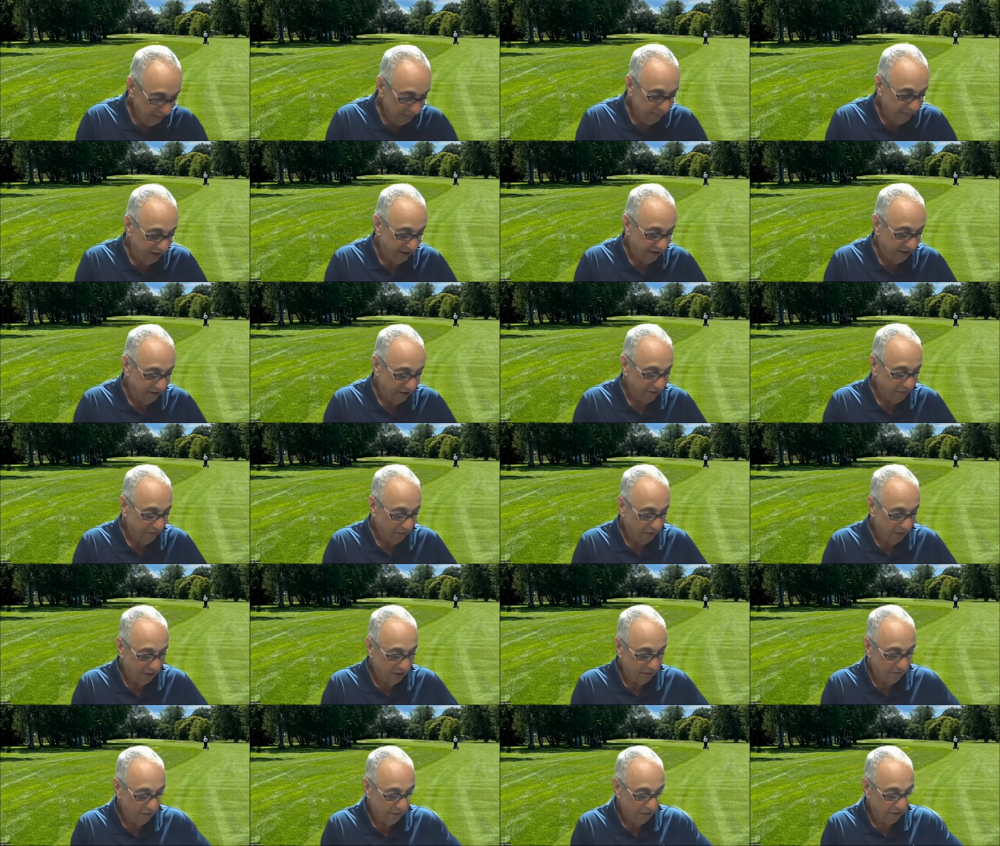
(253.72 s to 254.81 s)
their
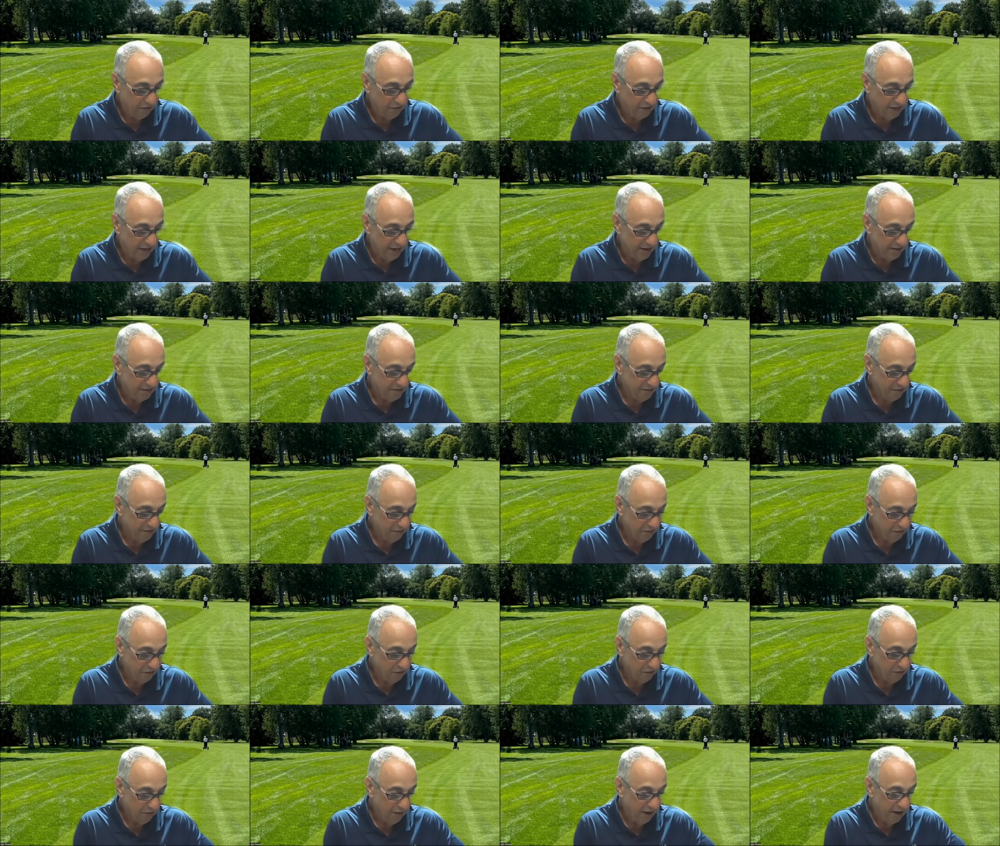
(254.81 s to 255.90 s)
uh, their skins.
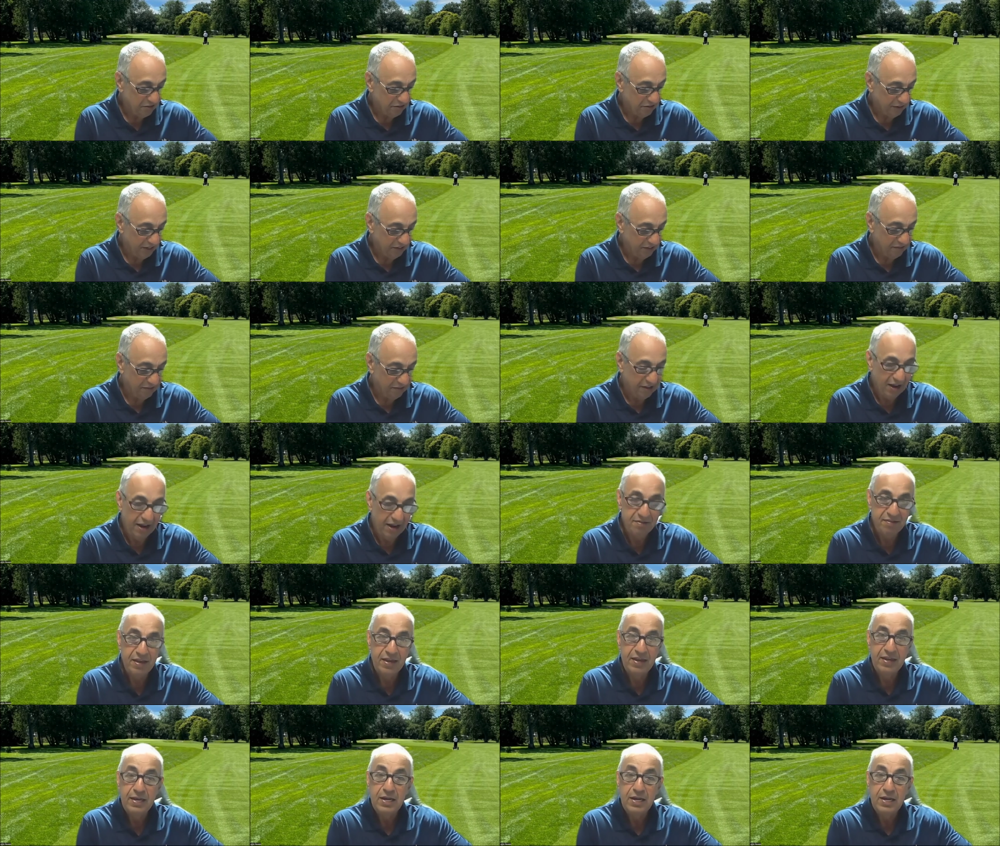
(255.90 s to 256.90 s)
Congratulations, guys!